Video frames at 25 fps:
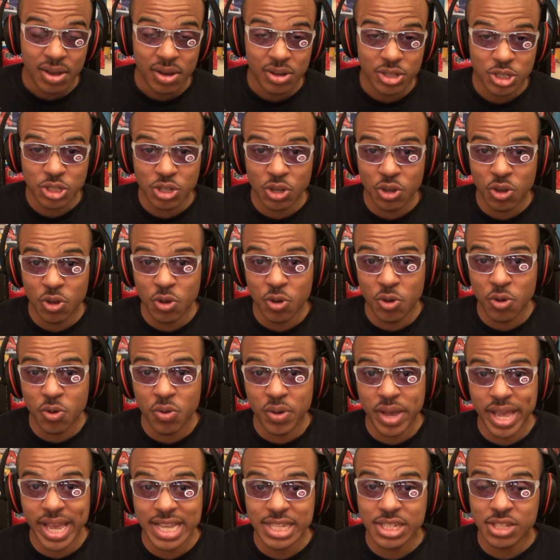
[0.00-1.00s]

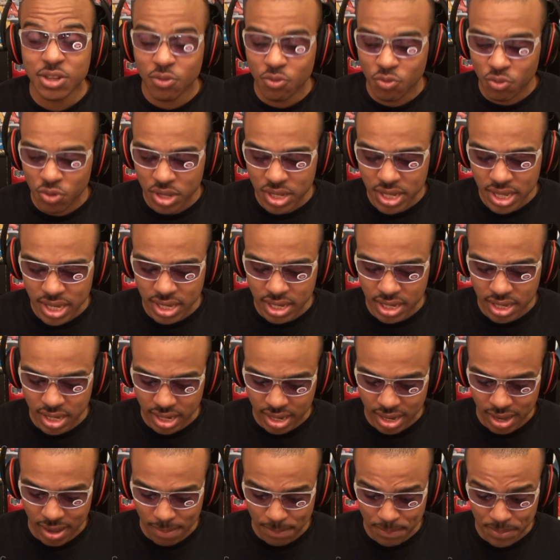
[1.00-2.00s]
So it's a really good
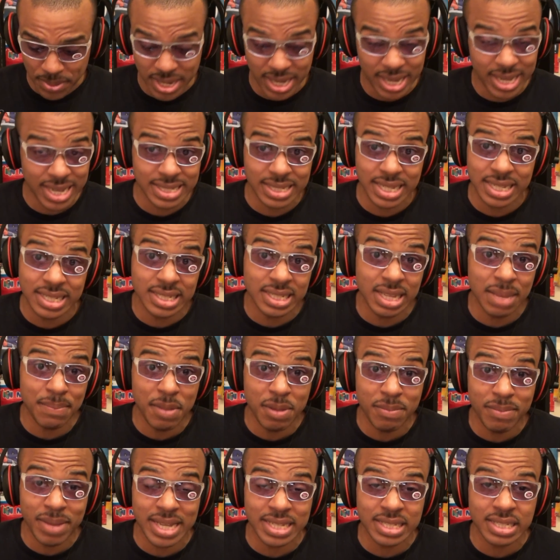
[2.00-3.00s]
company because they sent
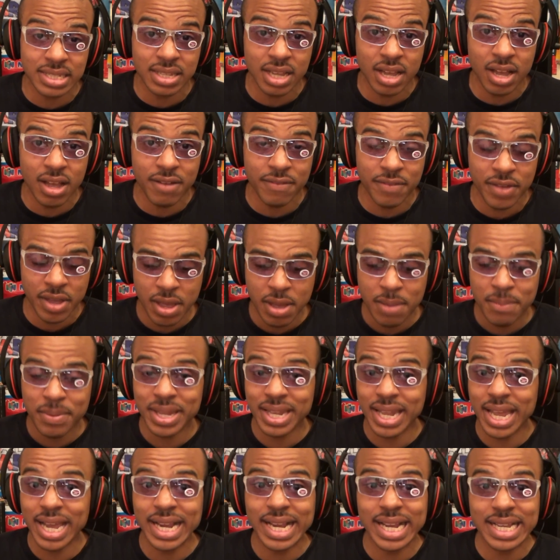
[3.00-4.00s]
me my stuff. But
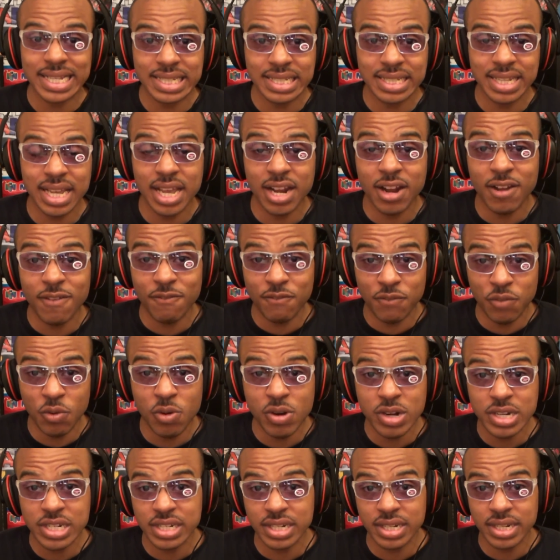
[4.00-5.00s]
like I said,
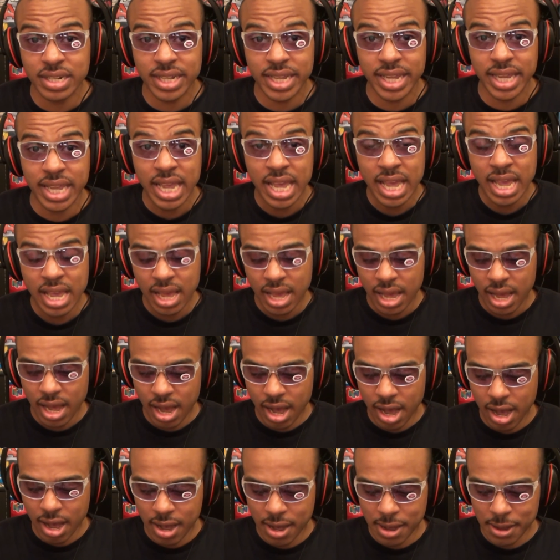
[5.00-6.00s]
unfortunately,
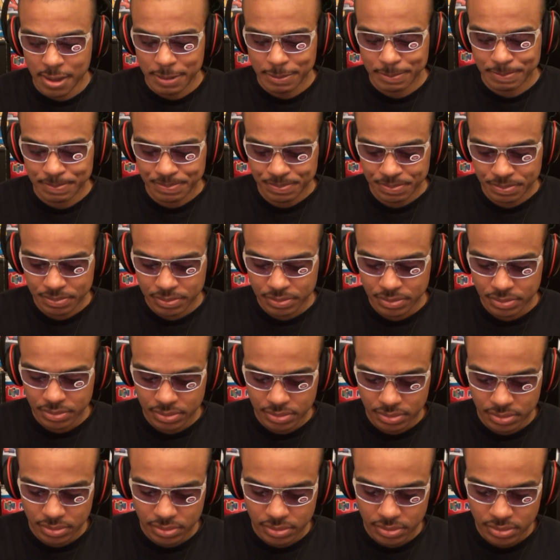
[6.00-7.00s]
um,
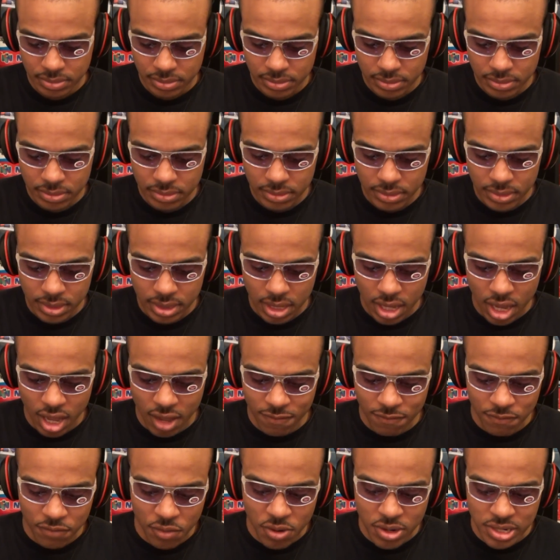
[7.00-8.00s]

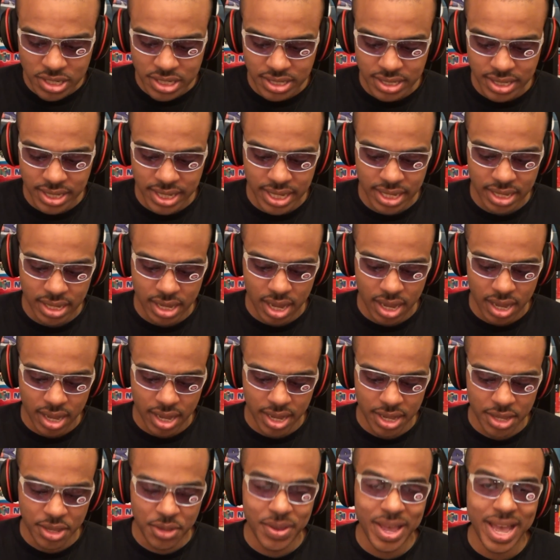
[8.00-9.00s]
unfortunately,
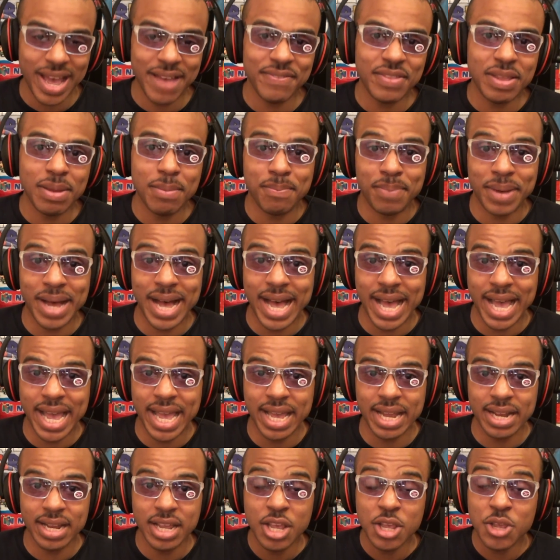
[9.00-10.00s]
uh, you have to buy
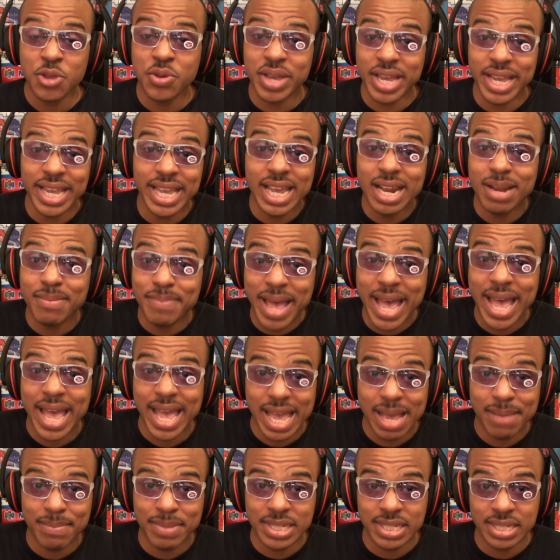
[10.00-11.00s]
it. You can get them at
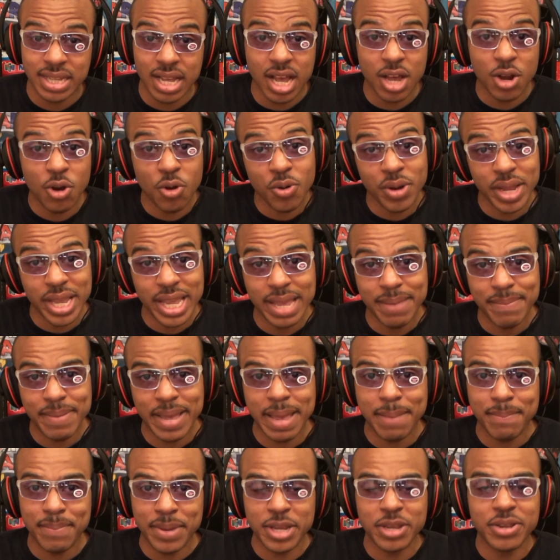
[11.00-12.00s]
Amazon or
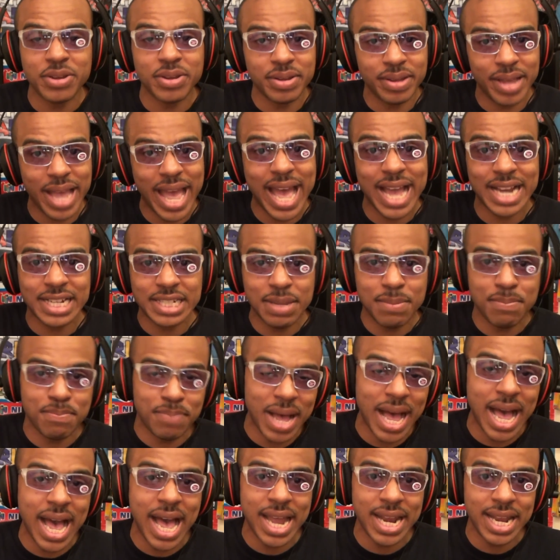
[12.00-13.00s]
eBay, but you're actually
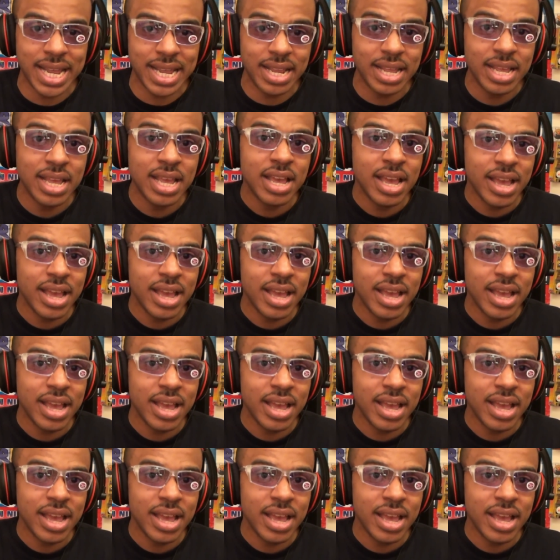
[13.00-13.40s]
buying it